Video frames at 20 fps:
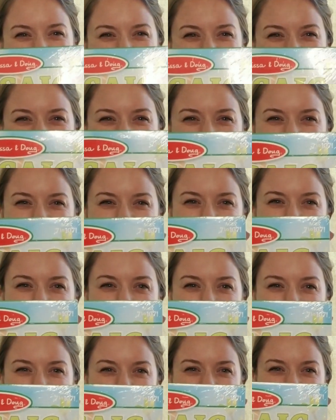This is a
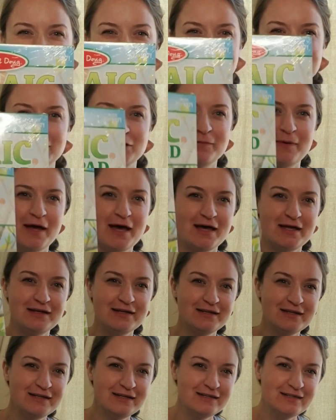Mosaic Sticker Pad.
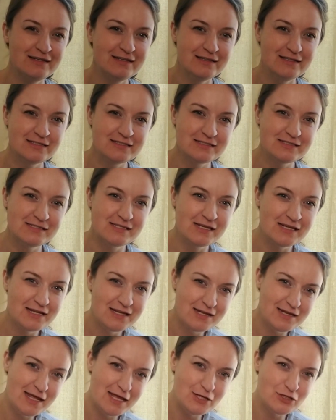This is the
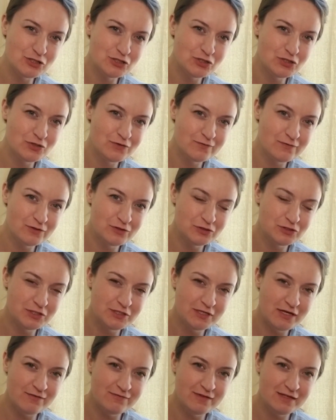nature version
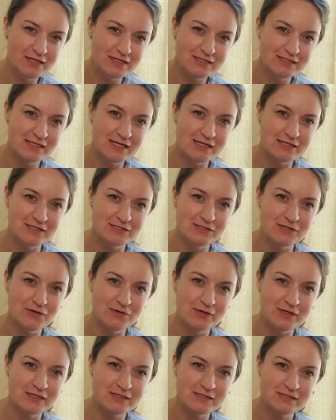of this, and so
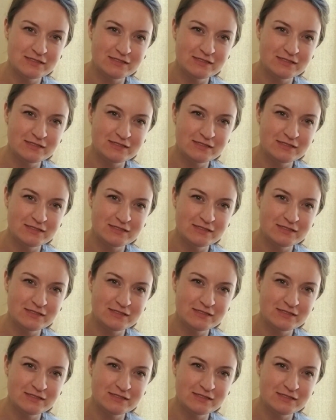it's